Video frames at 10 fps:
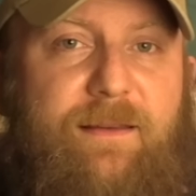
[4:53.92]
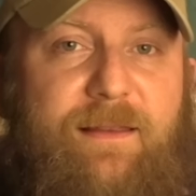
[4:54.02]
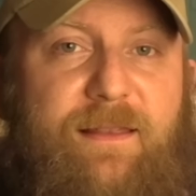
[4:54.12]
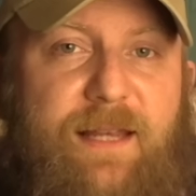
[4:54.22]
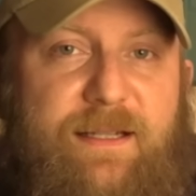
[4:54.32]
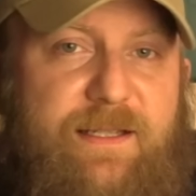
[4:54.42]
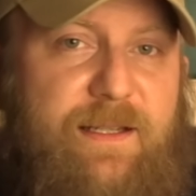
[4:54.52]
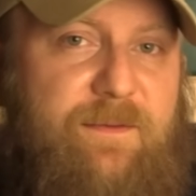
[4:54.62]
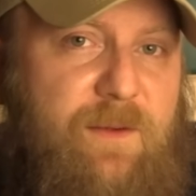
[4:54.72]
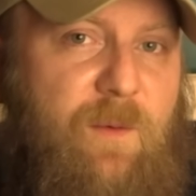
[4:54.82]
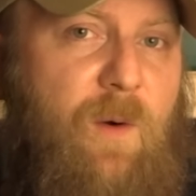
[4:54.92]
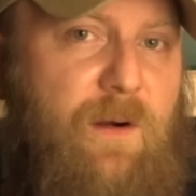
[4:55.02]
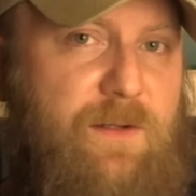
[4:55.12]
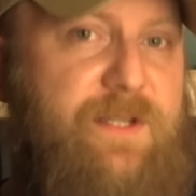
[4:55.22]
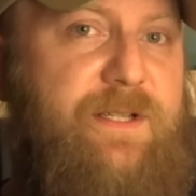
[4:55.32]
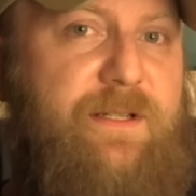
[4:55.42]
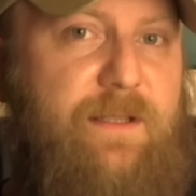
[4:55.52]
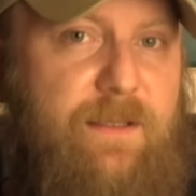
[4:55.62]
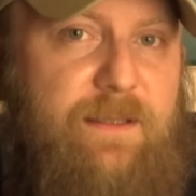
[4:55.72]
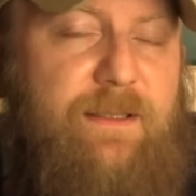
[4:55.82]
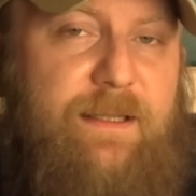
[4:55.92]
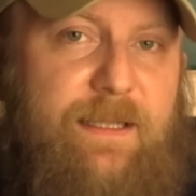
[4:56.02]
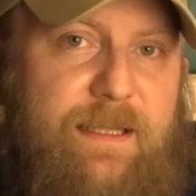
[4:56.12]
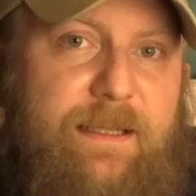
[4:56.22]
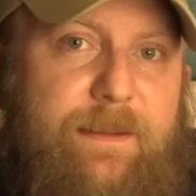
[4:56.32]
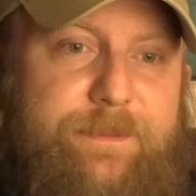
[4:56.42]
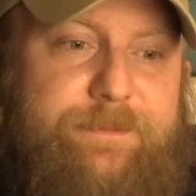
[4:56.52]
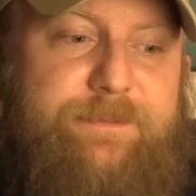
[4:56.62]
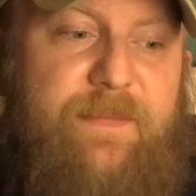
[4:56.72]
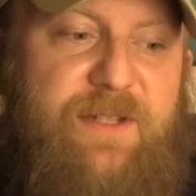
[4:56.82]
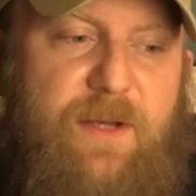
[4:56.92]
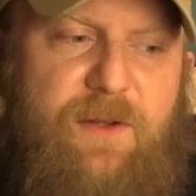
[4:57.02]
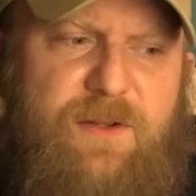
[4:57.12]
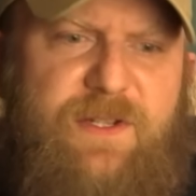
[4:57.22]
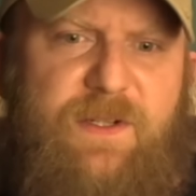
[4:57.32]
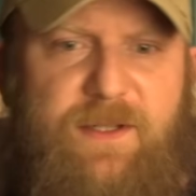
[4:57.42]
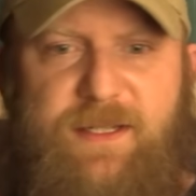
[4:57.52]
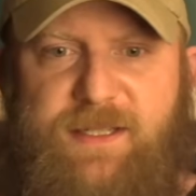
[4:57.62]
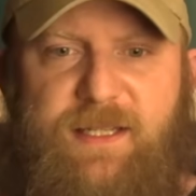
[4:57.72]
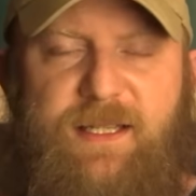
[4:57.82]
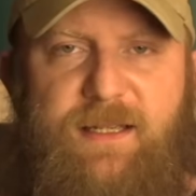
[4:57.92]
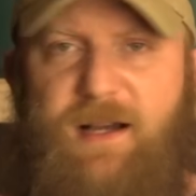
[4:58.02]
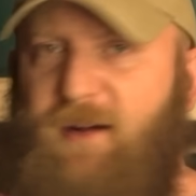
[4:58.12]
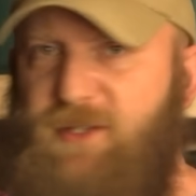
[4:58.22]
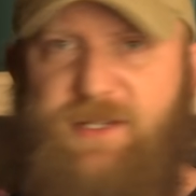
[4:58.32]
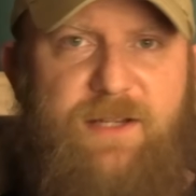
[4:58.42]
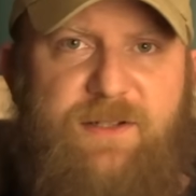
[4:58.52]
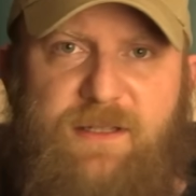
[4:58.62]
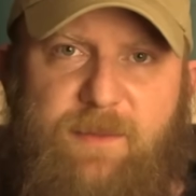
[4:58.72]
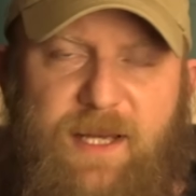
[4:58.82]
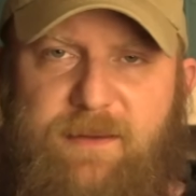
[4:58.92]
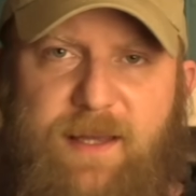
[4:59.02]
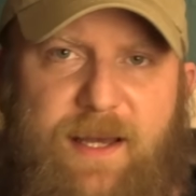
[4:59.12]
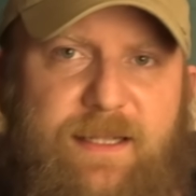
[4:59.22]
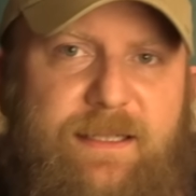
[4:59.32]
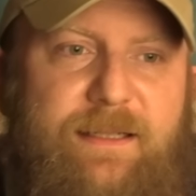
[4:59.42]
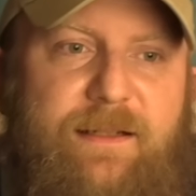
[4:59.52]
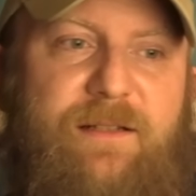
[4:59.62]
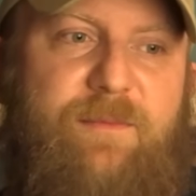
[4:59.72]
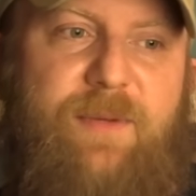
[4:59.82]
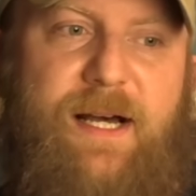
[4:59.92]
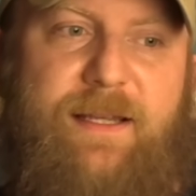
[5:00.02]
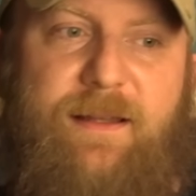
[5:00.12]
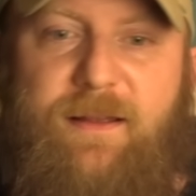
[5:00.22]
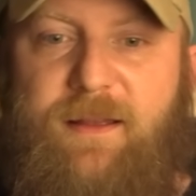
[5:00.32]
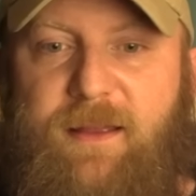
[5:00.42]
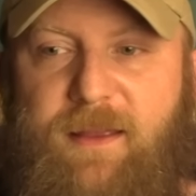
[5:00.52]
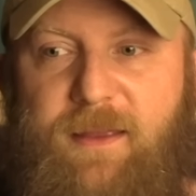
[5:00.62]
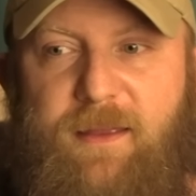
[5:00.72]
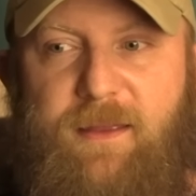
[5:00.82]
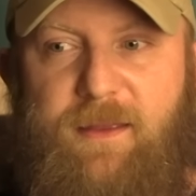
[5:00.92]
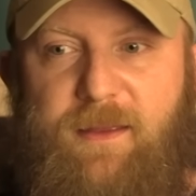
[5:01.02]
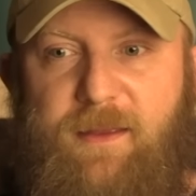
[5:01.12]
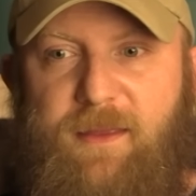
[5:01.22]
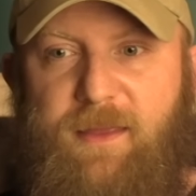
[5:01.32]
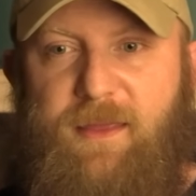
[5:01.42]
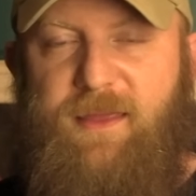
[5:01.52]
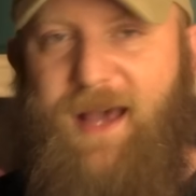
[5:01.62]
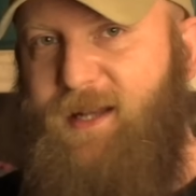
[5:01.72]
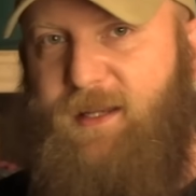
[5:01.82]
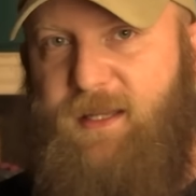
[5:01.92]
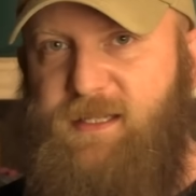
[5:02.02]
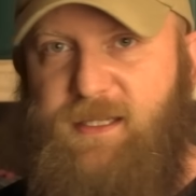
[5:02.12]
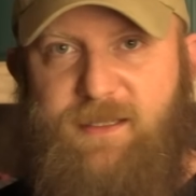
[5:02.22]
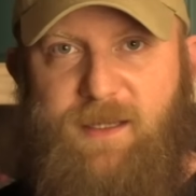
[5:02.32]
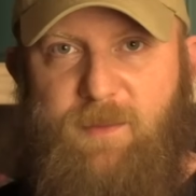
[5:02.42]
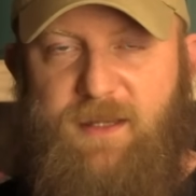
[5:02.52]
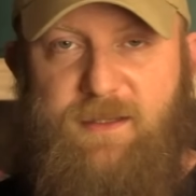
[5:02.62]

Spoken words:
that's even worse. So you're still going to see conversations about that. But that isn't something